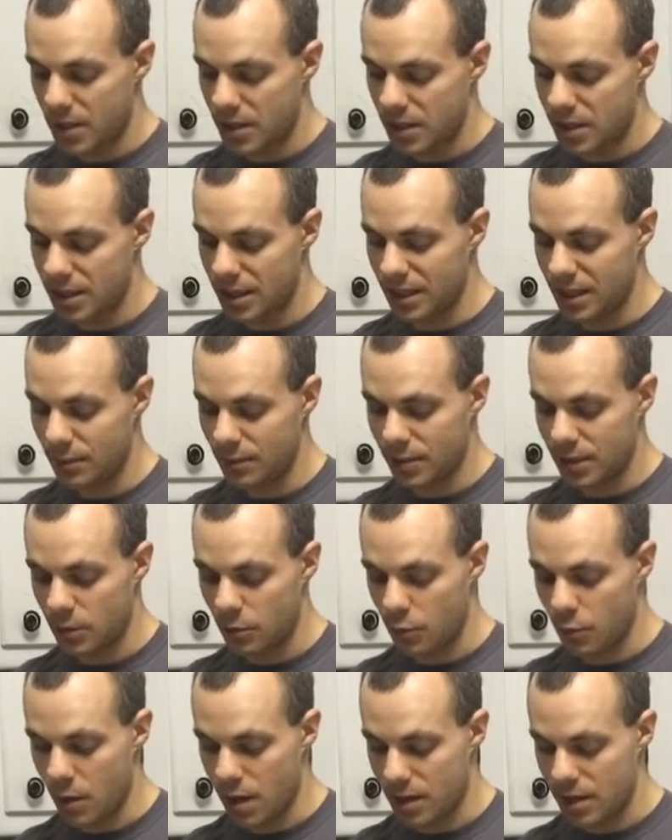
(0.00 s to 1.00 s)
dealing with the
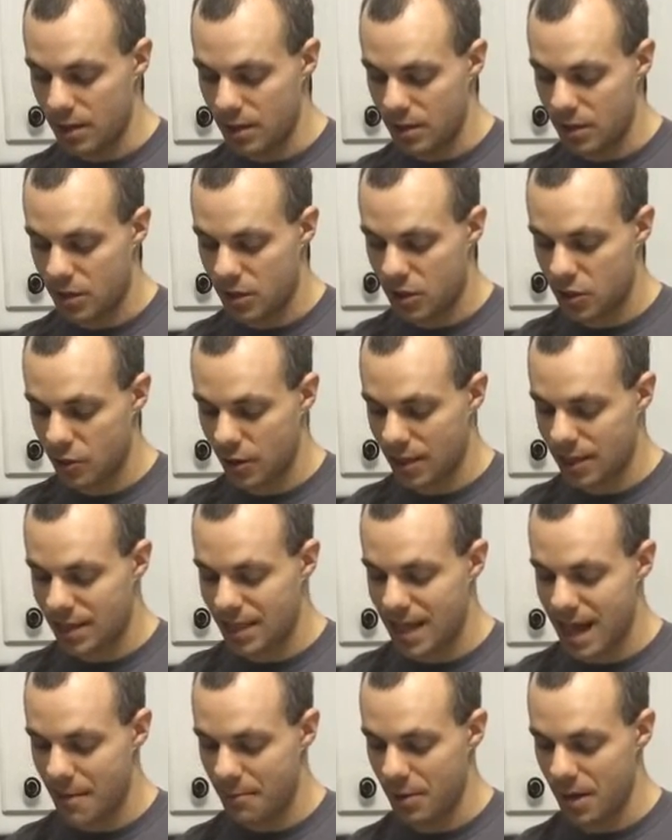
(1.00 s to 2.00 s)
one strict
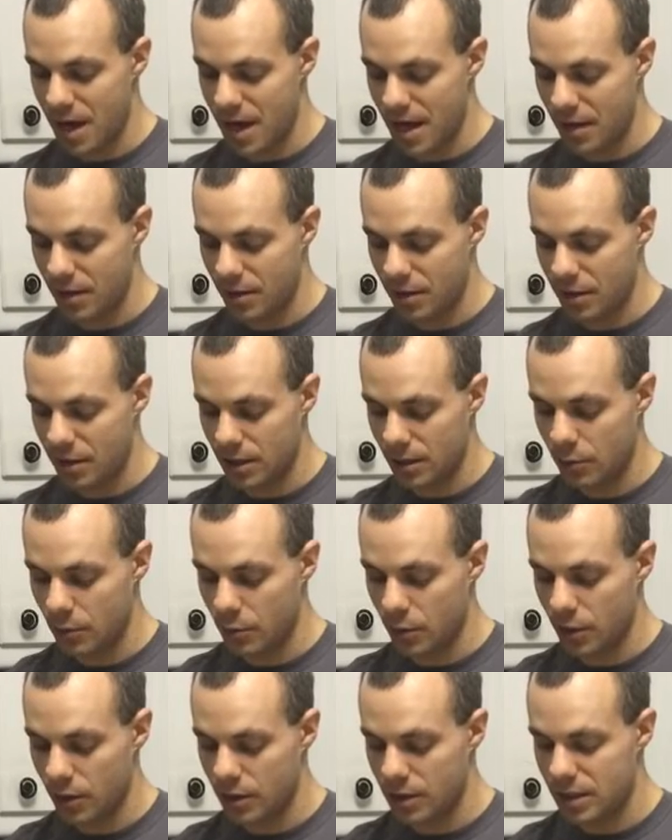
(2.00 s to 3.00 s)
camera angle in a
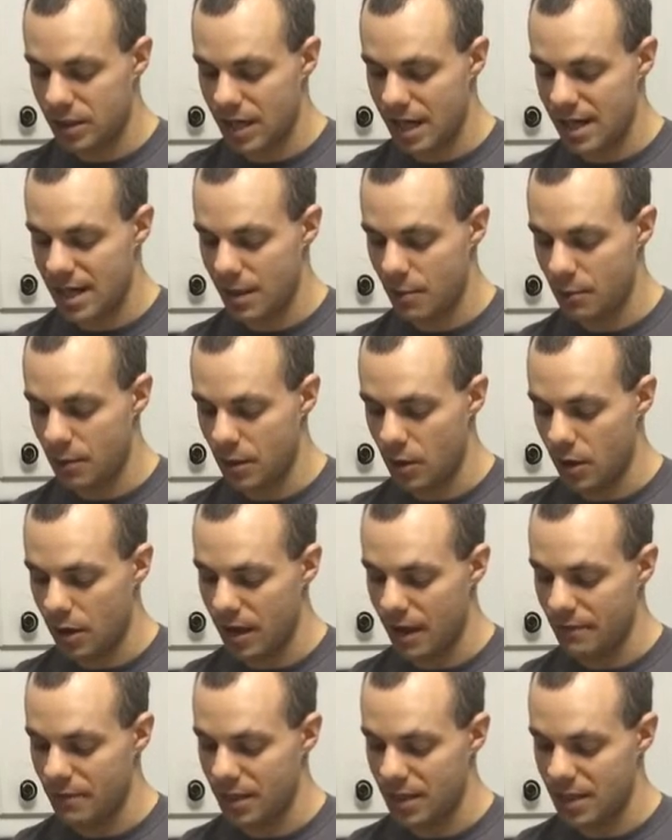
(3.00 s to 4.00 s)
world today that we all
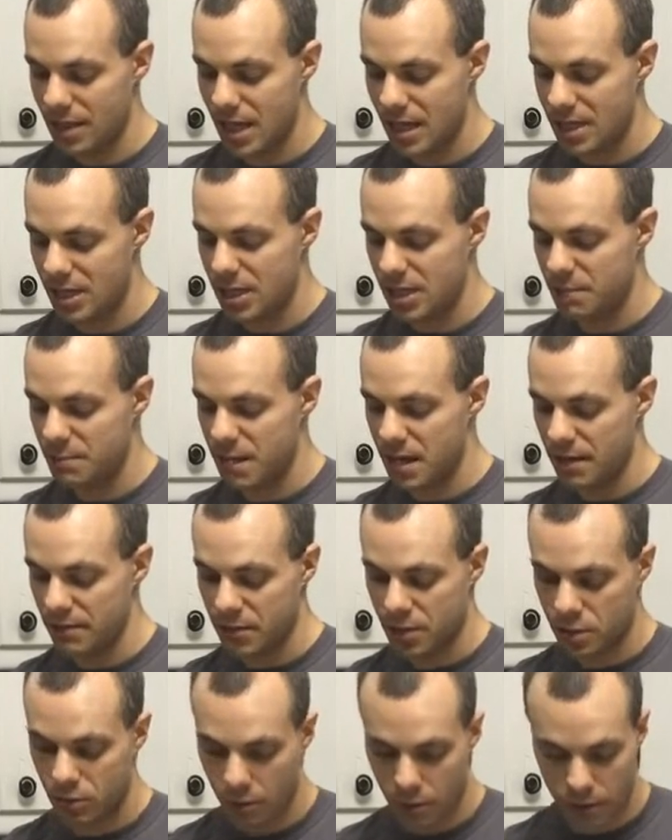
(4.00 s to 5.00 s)
have the attention span of
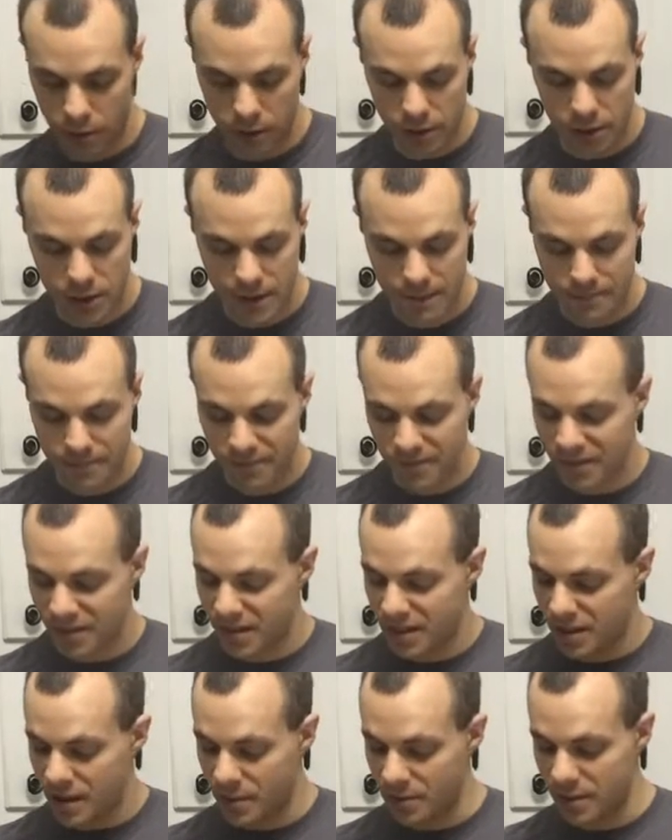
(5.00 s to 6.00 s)
squirrels,
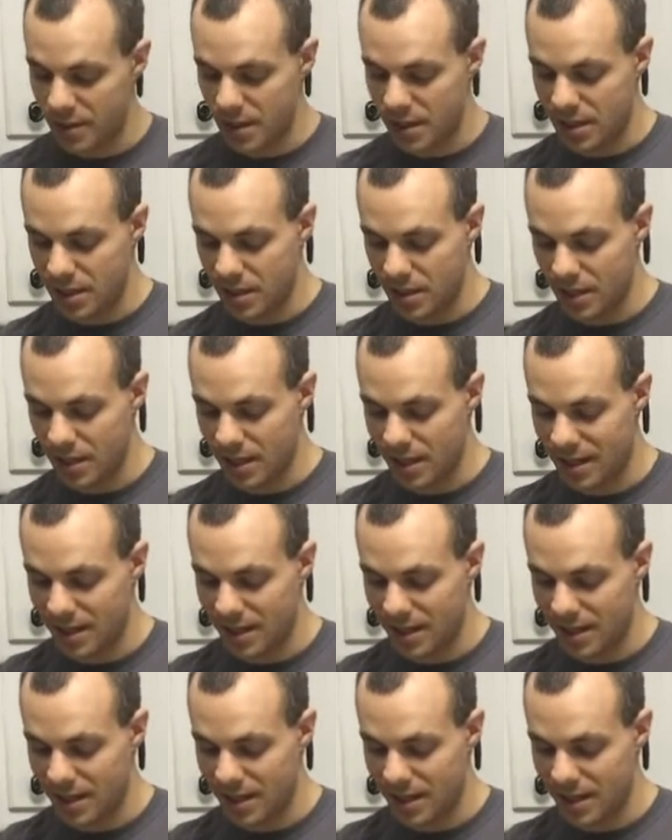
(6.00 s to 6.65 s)
and we need to